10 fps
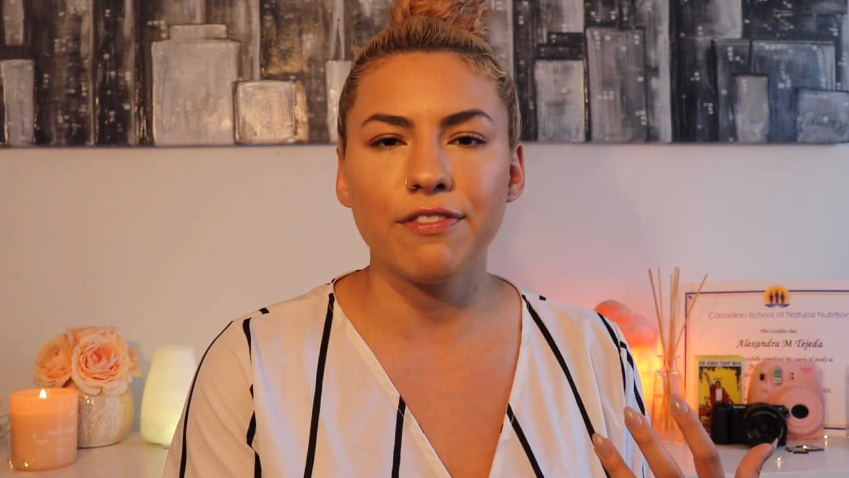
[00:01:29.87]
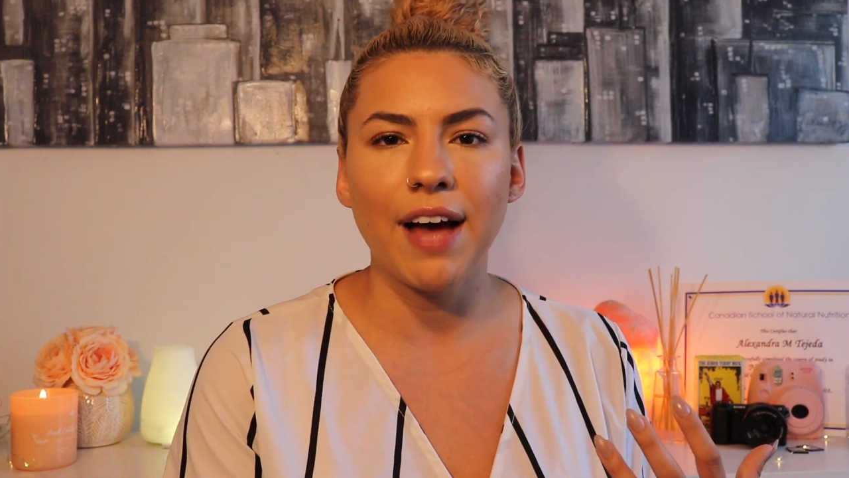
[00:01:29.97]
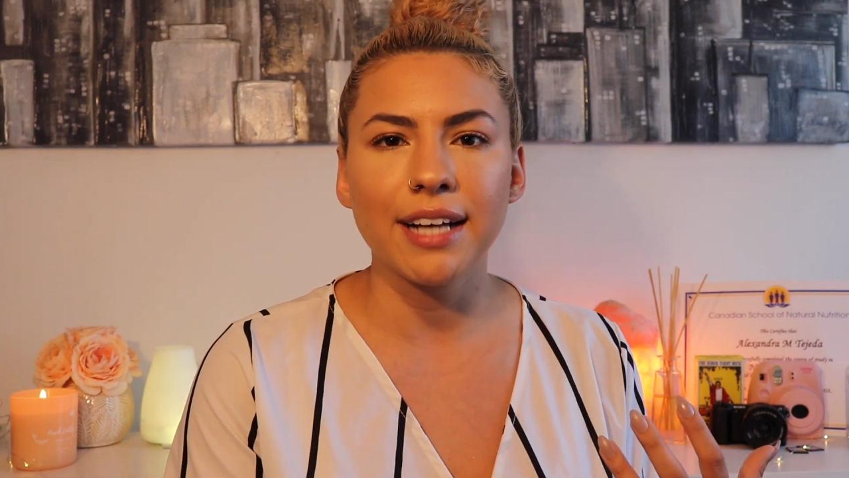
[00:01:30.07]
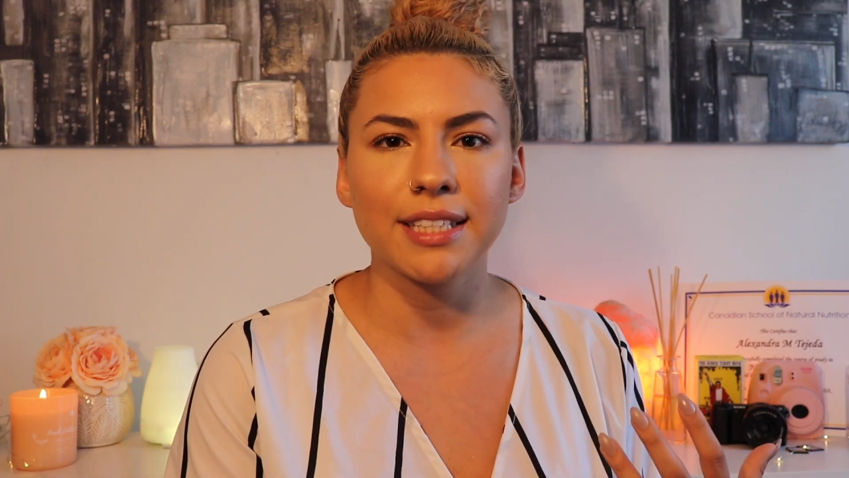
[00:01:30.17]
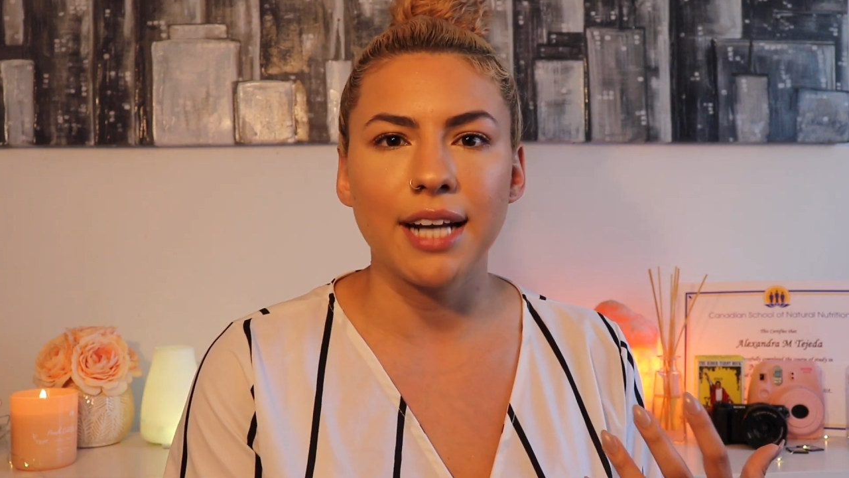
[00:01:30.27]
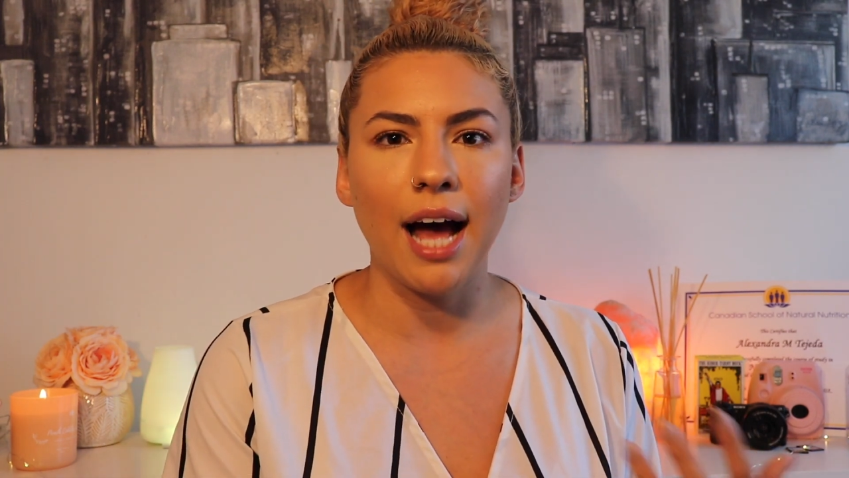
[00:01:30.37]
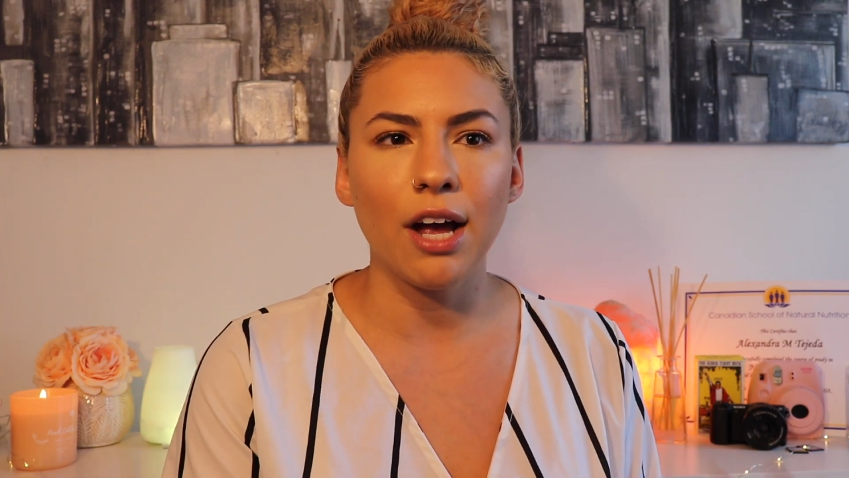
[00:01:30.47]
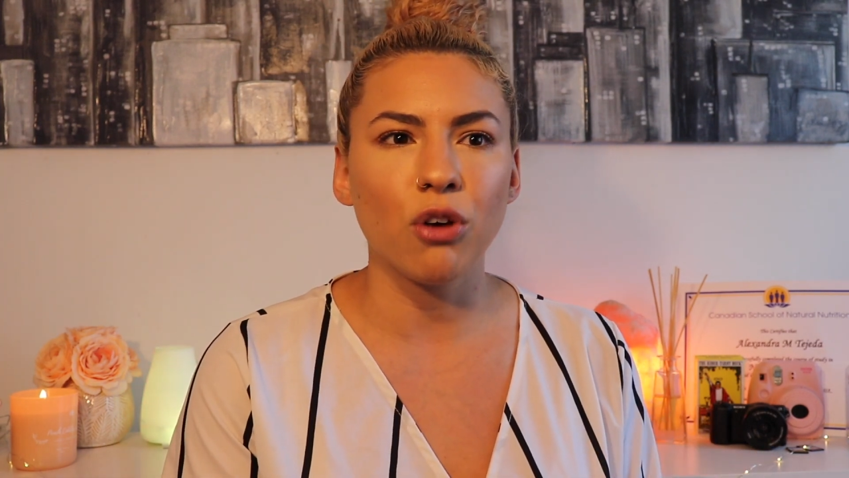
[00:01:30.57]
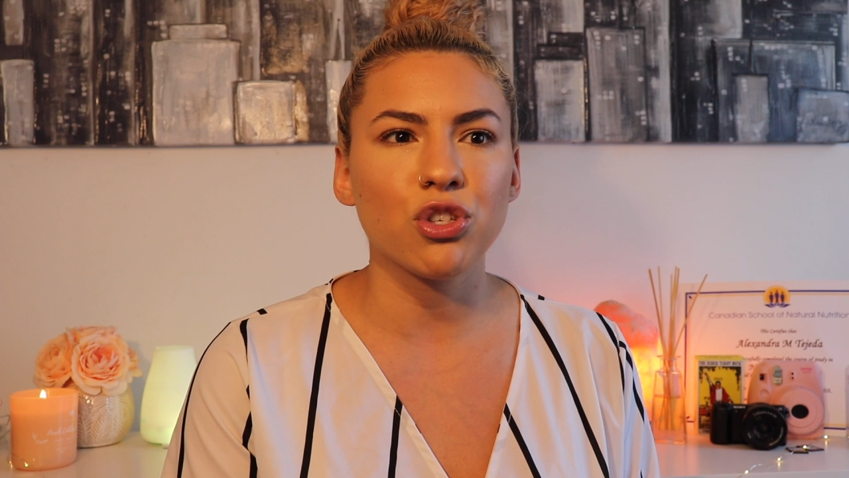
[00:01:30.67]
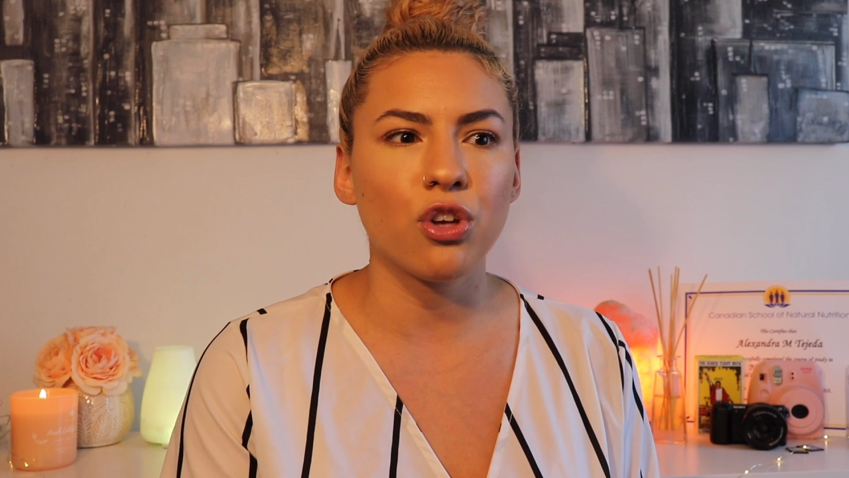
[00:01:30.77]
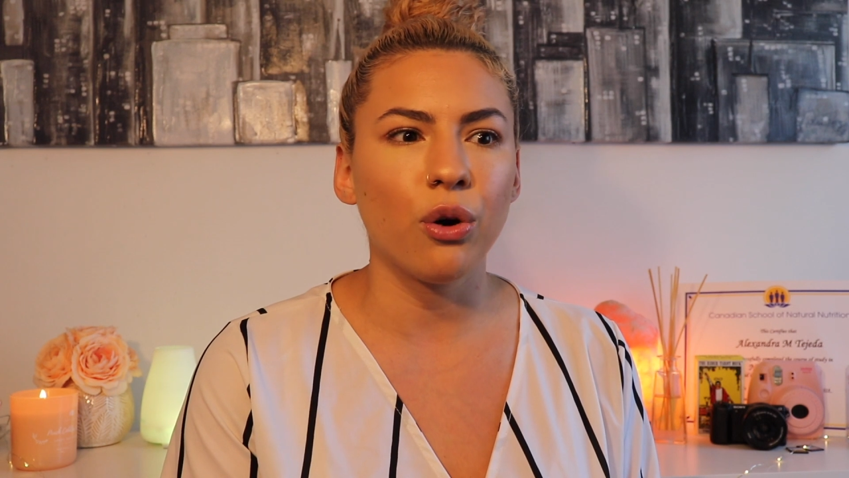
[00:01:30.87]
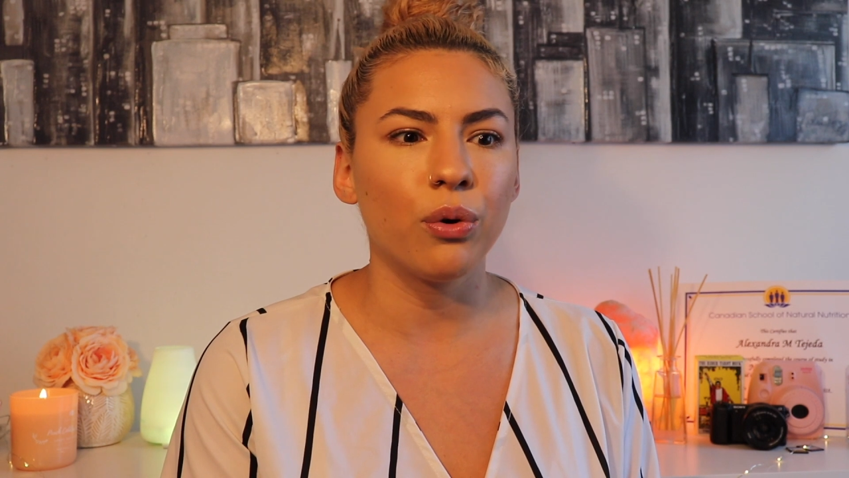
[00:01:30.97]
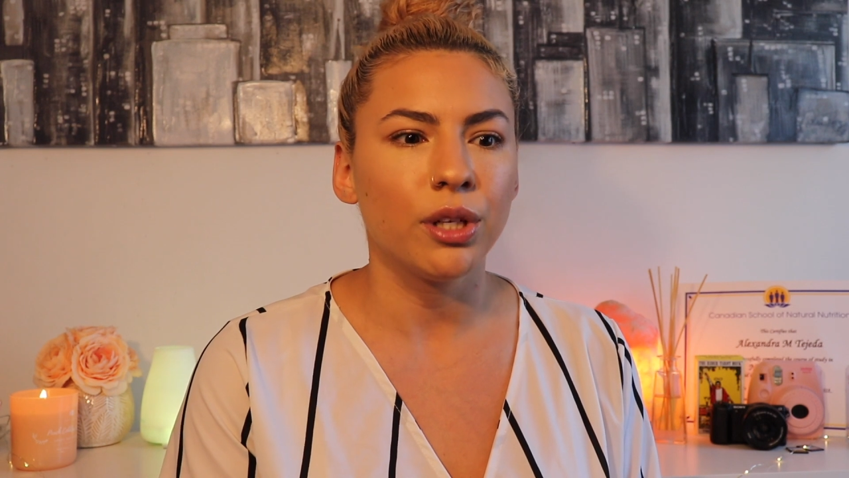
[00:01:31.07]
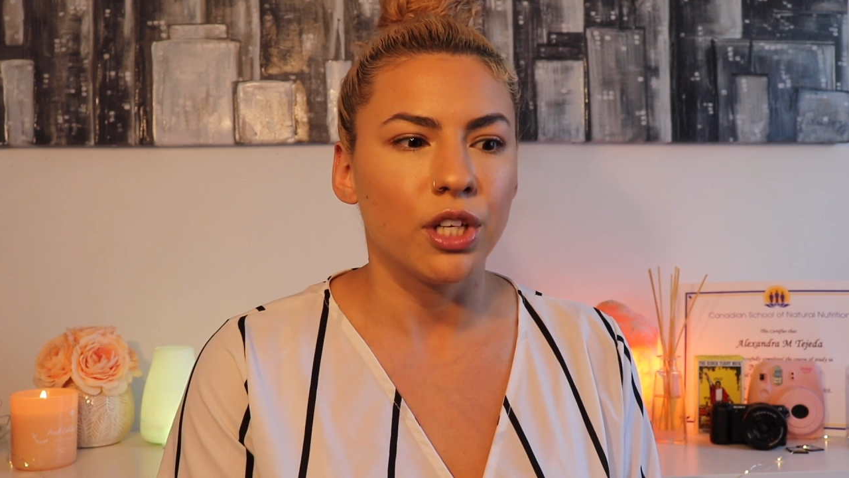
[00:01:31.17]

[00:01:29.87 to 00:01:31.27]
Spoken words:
fact. And I also